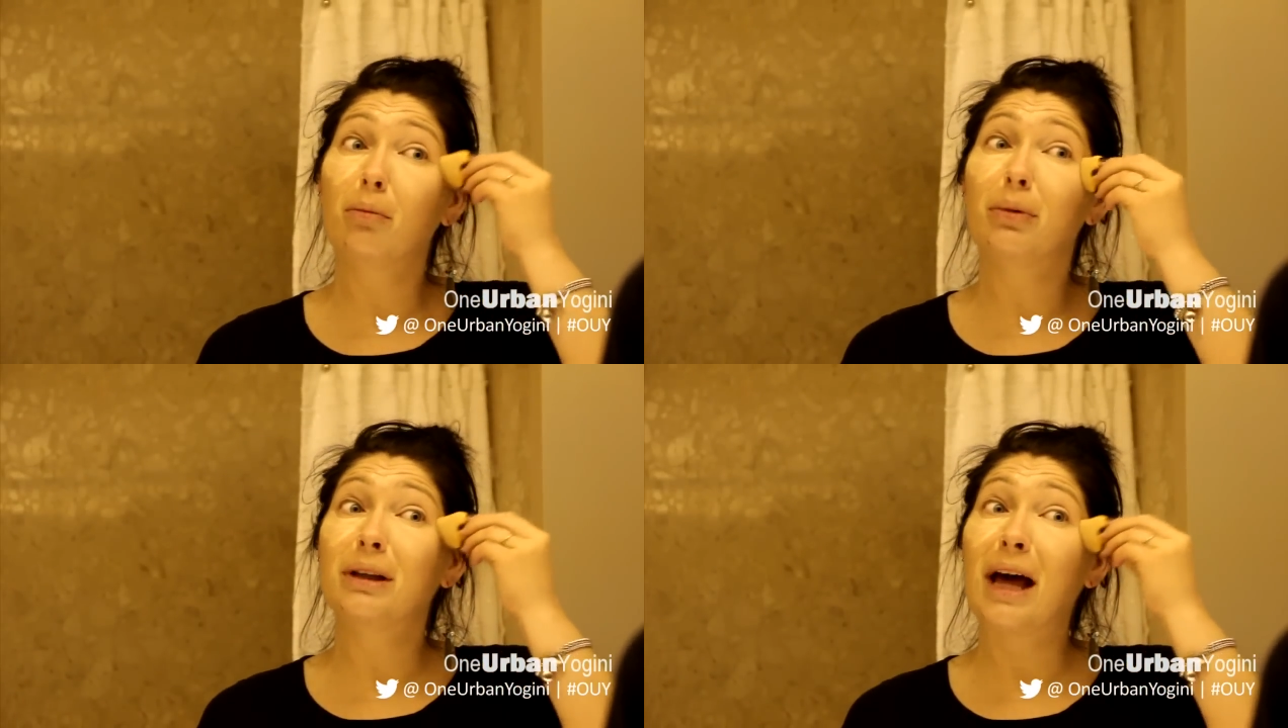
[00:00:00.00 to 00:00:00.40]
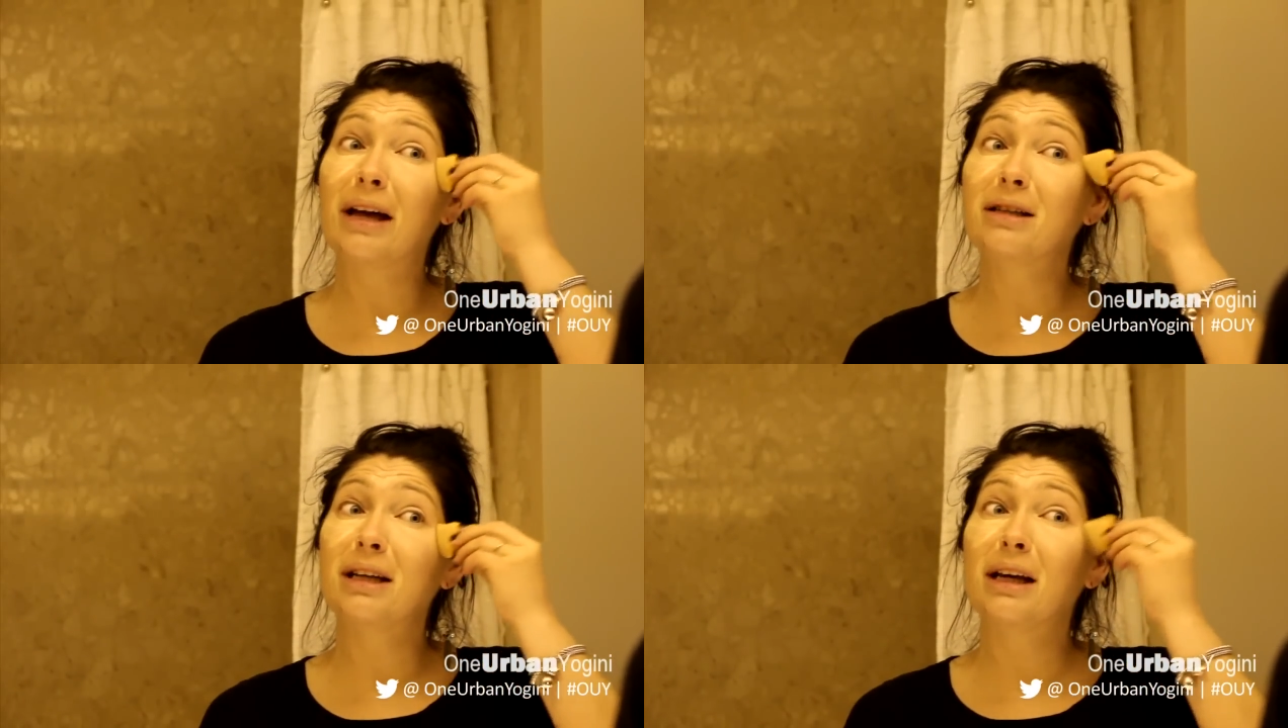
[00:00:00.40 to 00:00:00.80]

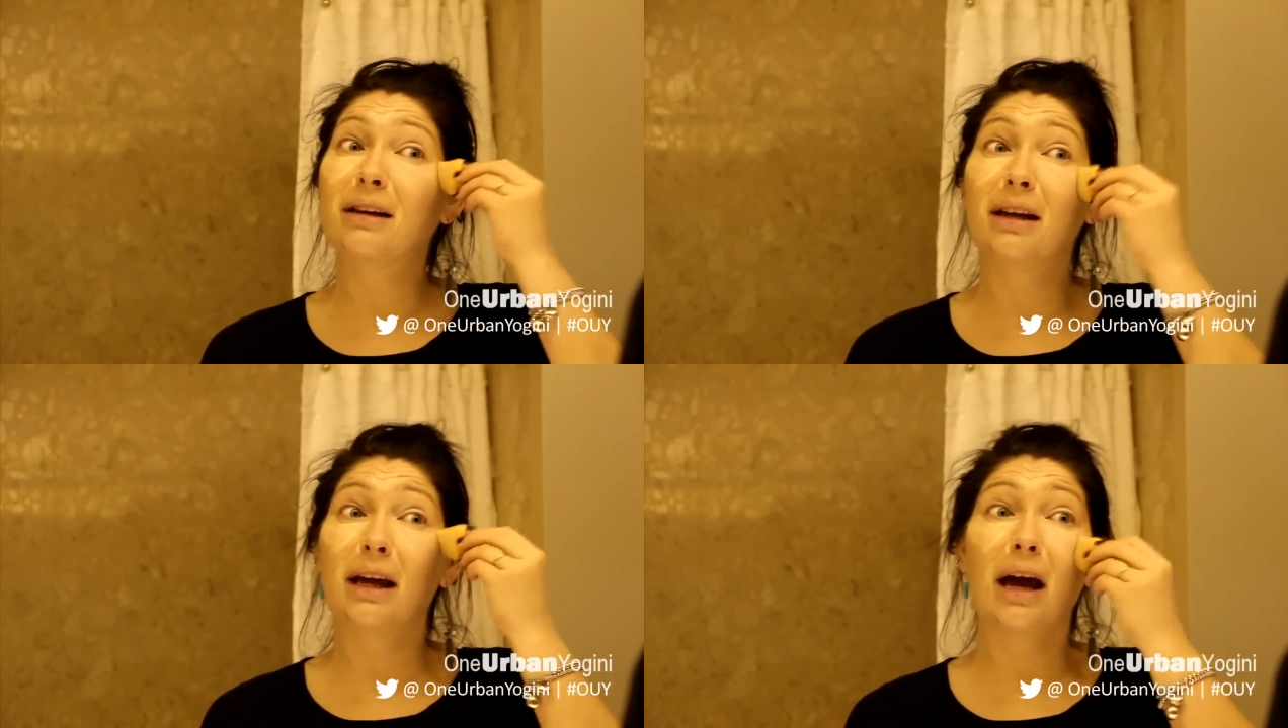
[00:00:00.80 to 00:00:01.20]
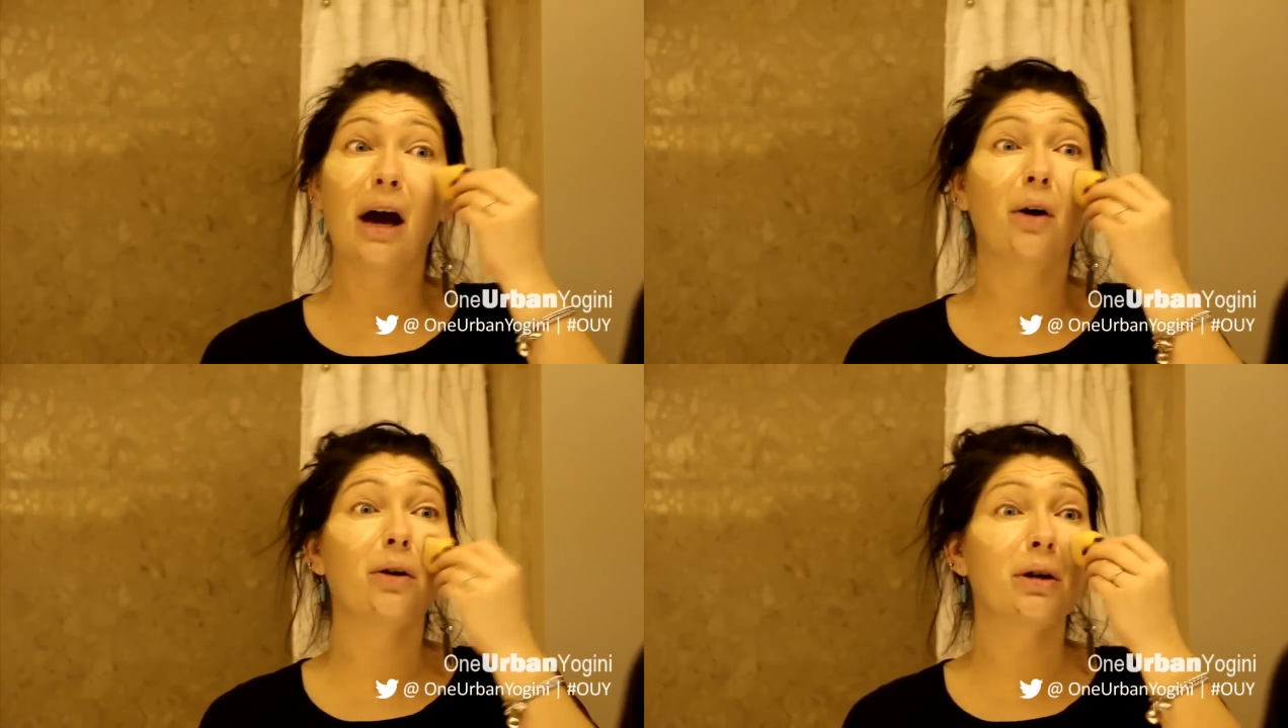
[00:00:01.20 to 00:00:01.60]
blend in the
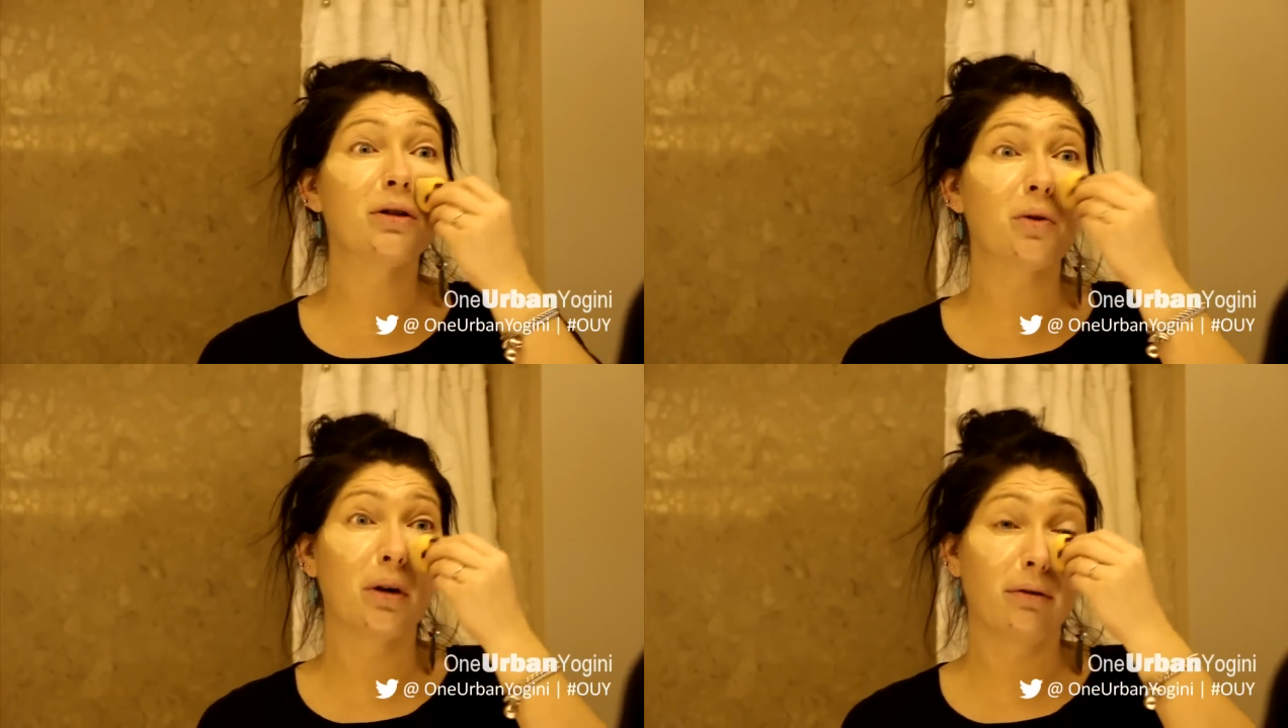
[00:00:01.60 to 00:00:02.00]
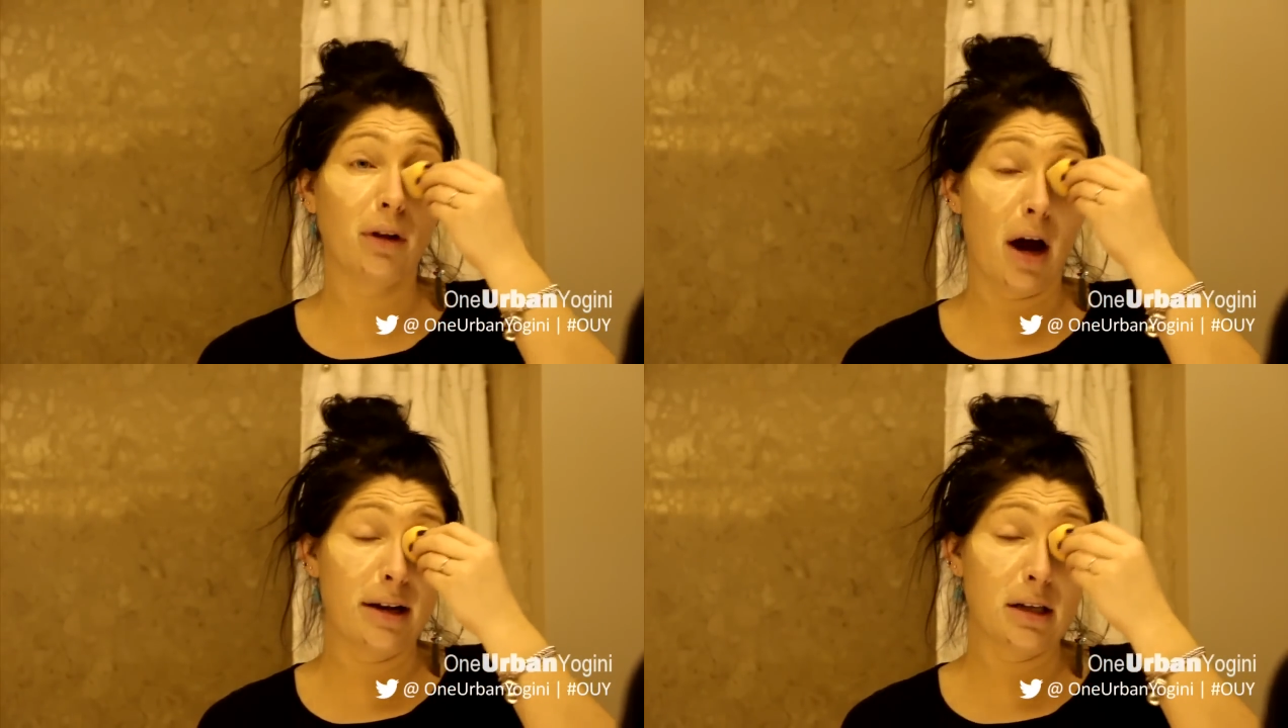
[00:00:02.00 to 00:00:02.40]
outer sort of
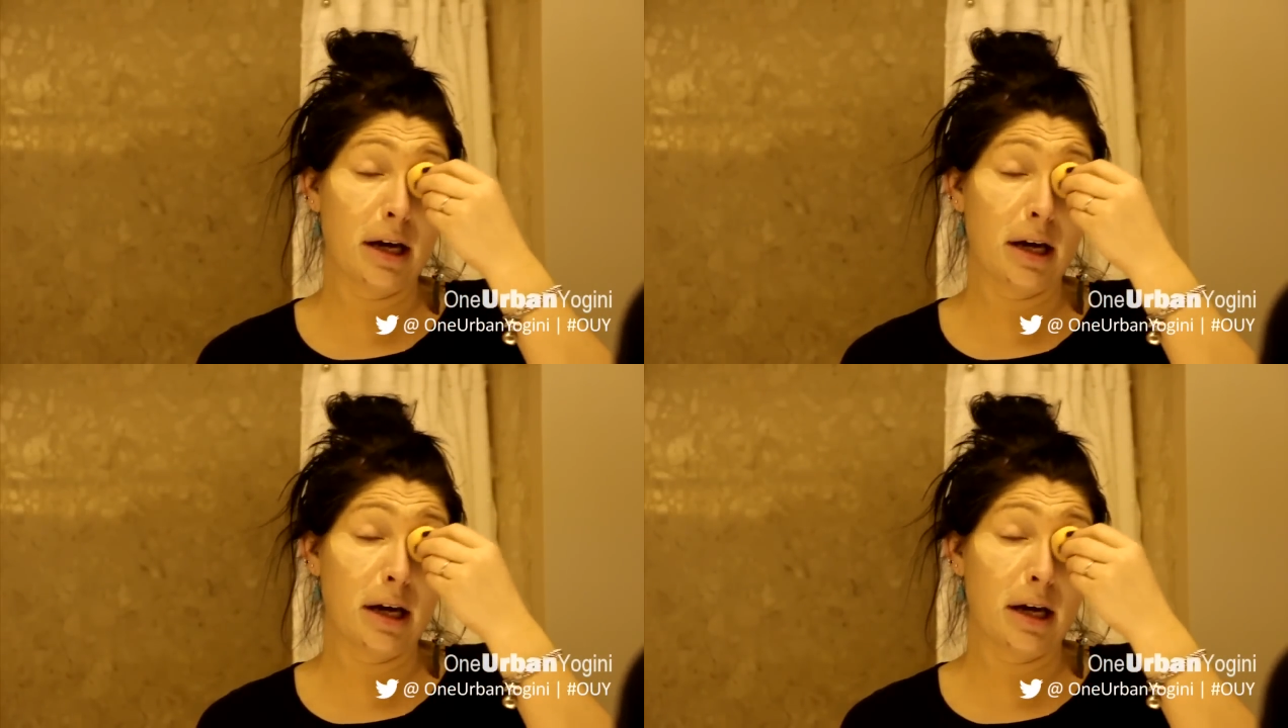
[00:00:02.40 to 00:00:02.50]
lines.